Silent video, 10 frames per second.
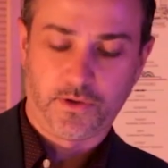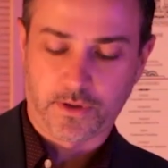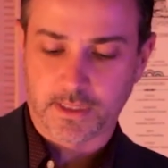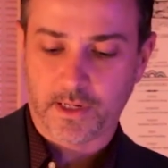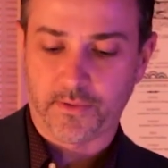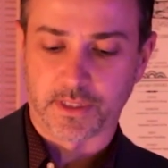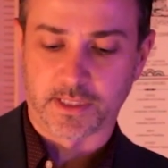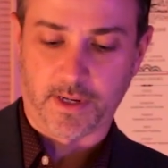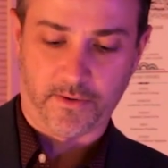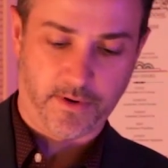You can tell when
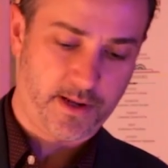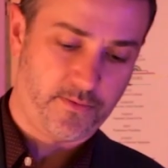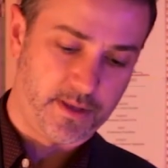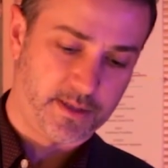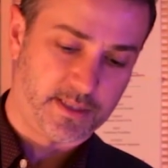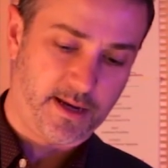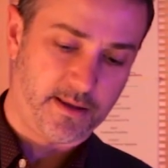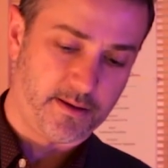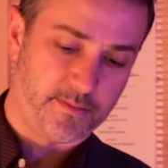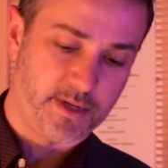it's about ready when the side
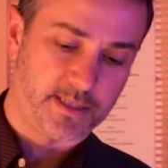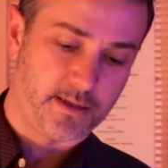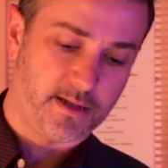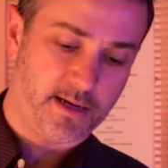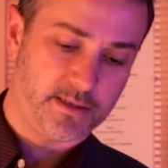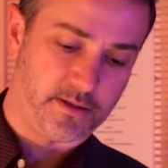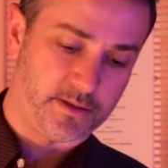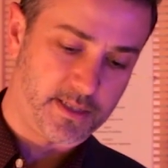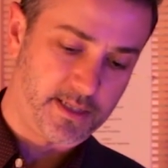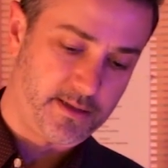of the mixing glass
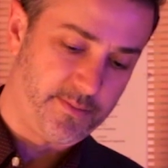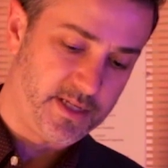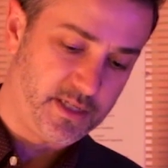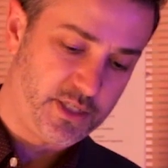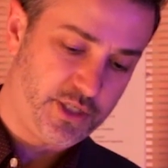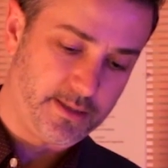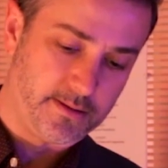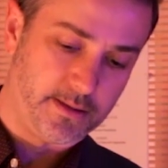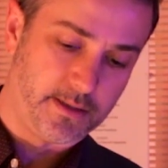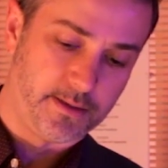starts to get a bit
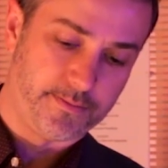chilled.